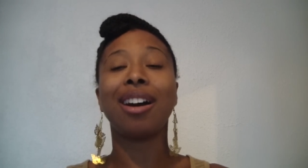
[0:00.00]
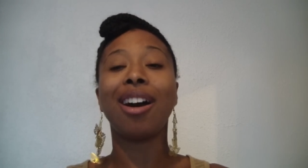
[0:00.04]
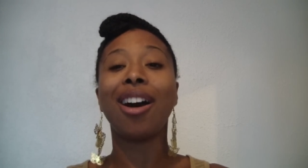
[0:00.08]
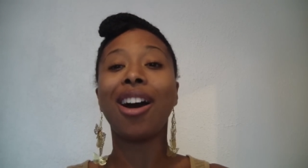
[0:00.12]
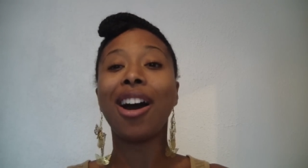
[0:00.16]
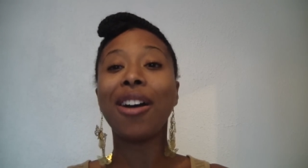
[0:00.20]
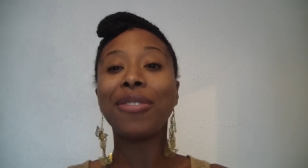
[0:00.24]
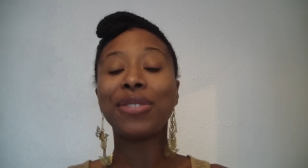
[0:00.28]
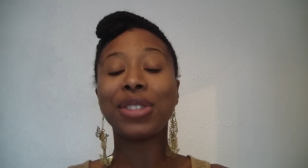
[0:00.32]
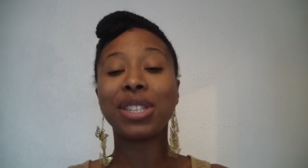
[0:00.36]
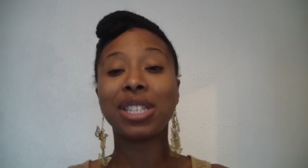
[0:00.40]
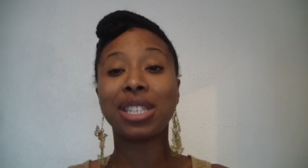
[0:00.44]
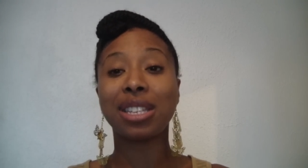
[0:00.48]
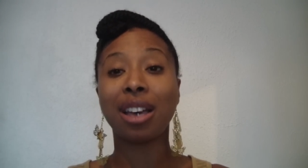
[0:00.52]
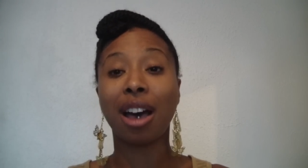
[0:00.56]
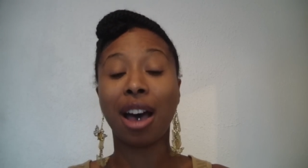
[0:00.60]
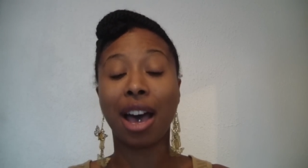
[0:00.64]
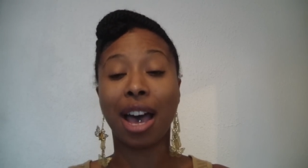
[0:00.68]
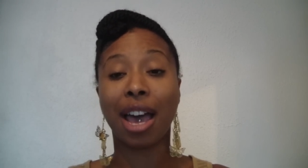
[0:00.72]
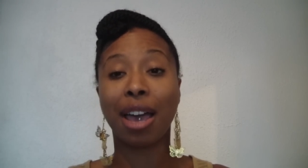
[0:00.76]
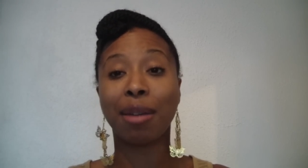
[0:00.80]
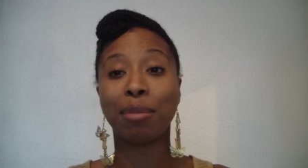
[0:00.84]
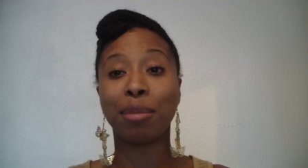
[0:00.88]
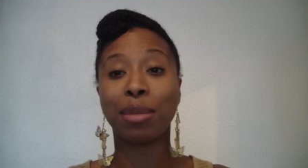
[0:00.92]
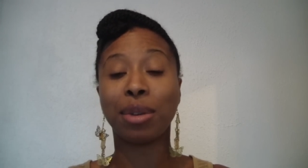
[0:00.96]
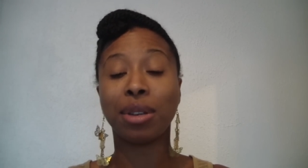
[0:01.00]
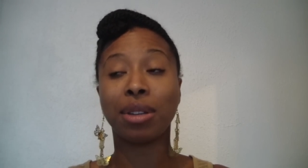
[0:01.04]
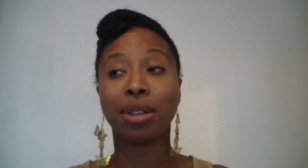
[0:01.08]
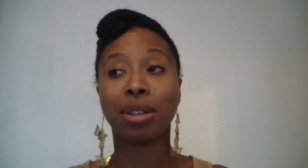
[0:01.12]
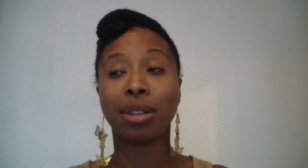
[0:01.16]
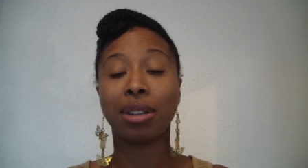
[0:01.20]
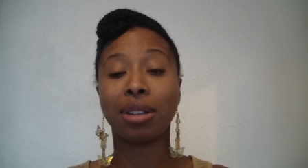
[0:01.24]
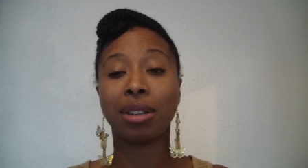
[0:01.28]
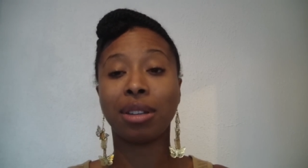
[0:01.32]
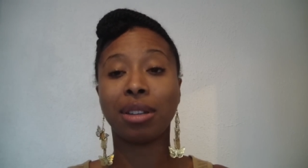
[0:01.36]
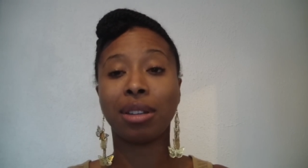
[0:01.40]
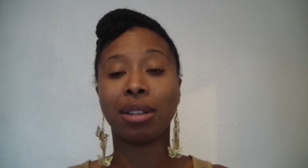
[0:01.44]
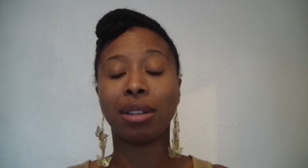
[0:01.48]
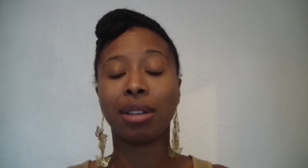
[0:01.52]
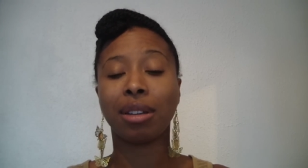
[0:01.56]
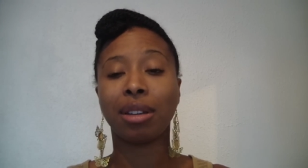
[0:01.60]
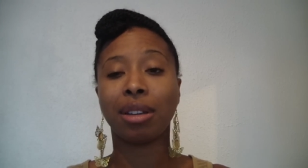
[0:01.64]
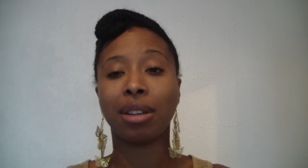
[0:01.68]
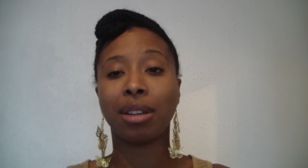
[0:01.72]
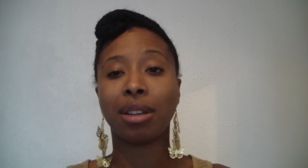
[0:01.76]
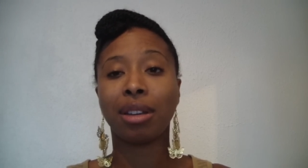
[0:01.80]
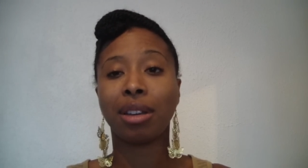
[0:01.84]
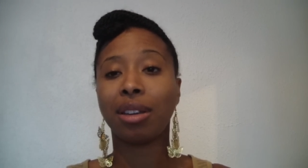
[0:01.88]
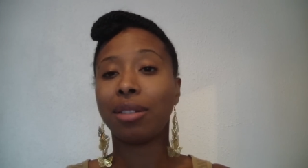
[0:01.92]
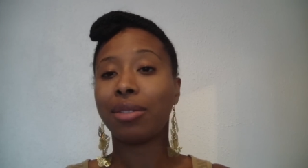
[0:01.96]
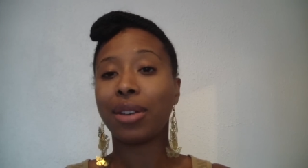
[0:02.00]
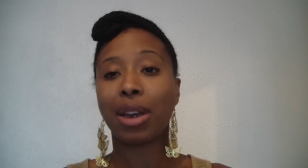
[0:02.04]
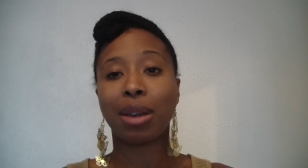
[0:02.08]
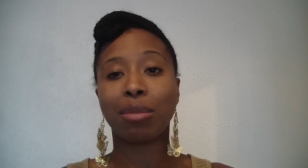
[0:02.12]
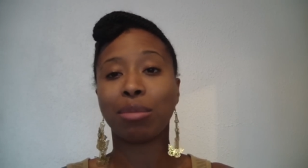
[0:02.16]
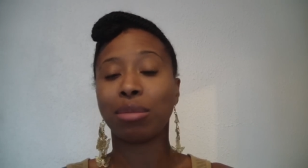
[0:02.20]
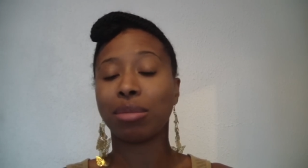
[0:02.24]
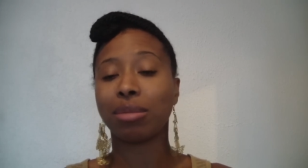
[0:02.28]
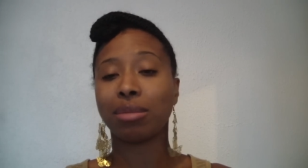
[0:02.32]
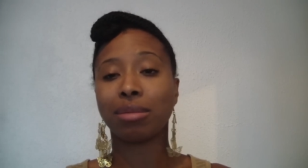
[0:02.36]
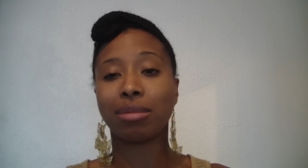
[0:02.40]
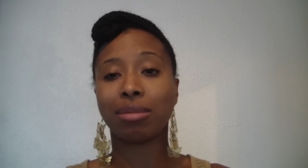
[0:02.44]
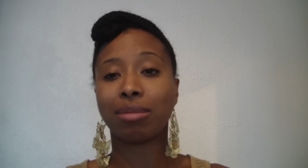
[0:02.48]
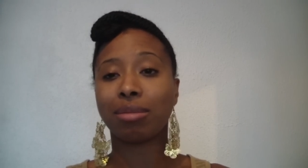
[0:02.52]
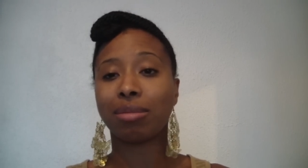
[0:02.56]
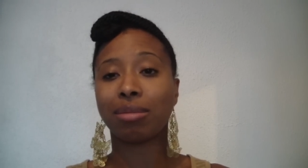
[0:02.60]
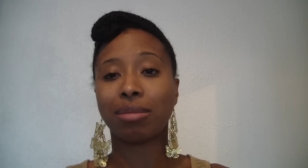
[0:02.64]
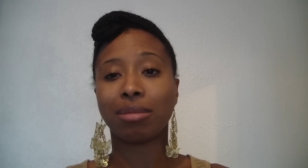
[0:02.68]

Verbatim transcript: half the time, in fact